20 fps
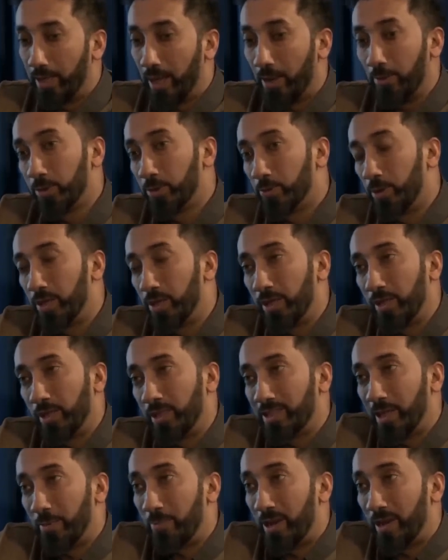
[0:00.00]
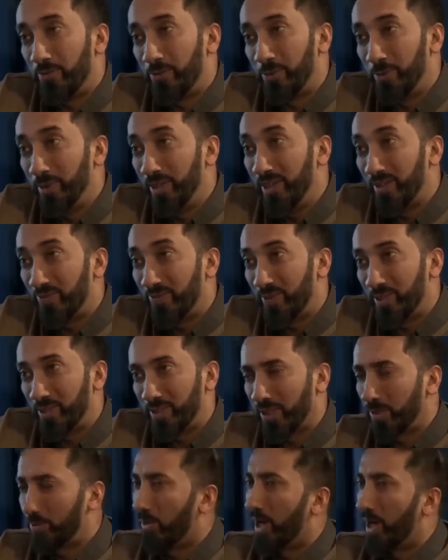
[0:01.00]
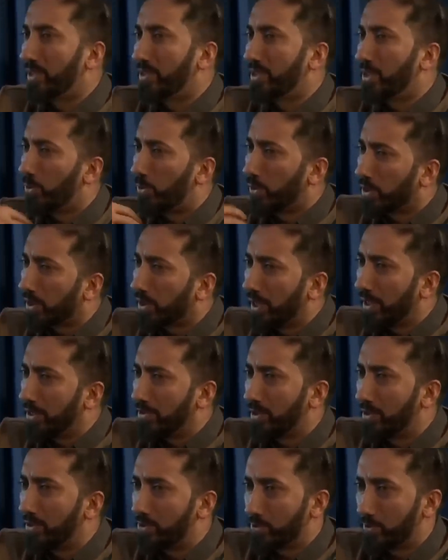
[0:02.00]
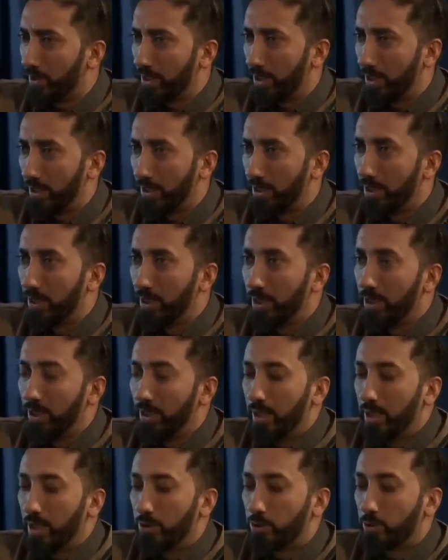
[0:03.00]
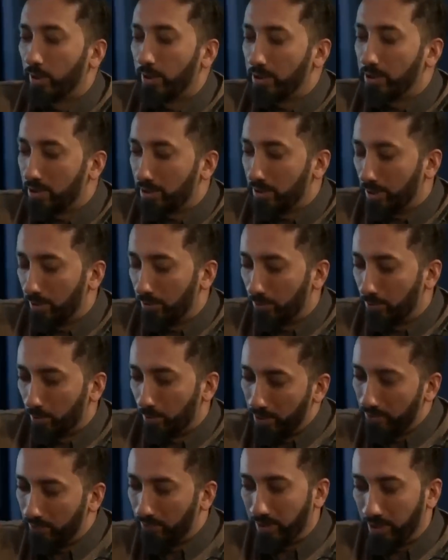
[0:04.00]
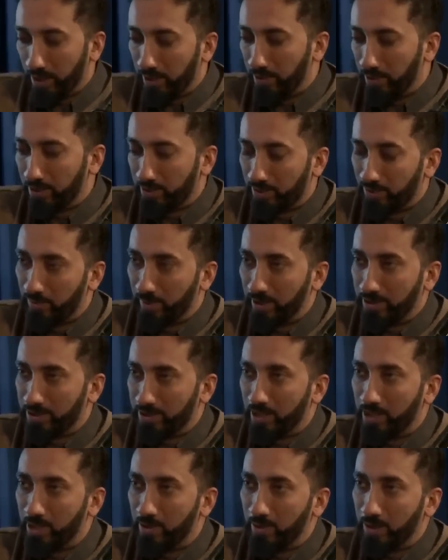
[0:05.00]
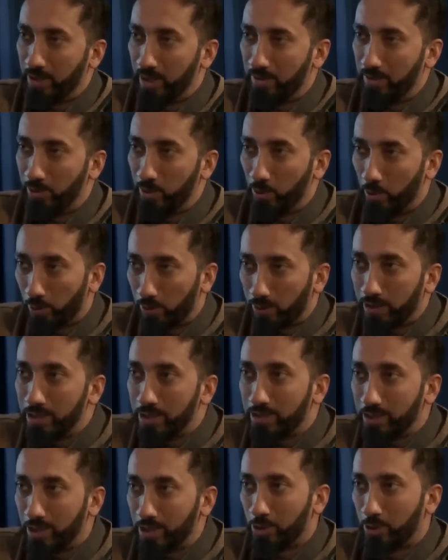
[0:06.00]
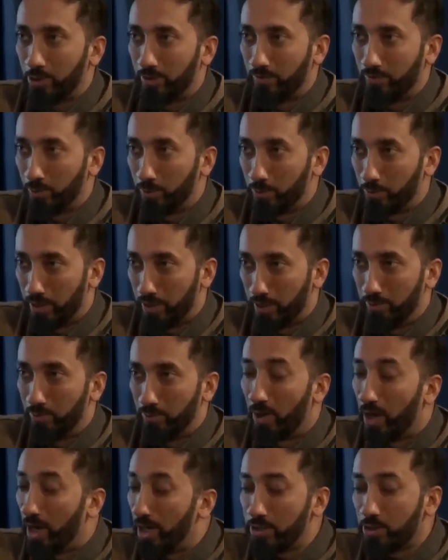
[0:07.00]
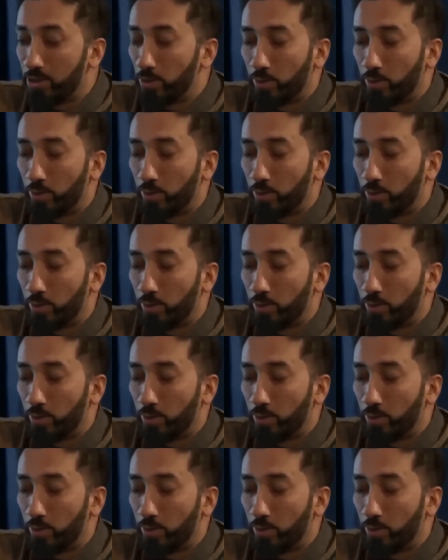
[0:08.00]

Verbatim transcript: that was one of the things that baffled me at first. Like, why is it organized in this way? And so, I one of the areas of my study became the organization of the Quran. Why is it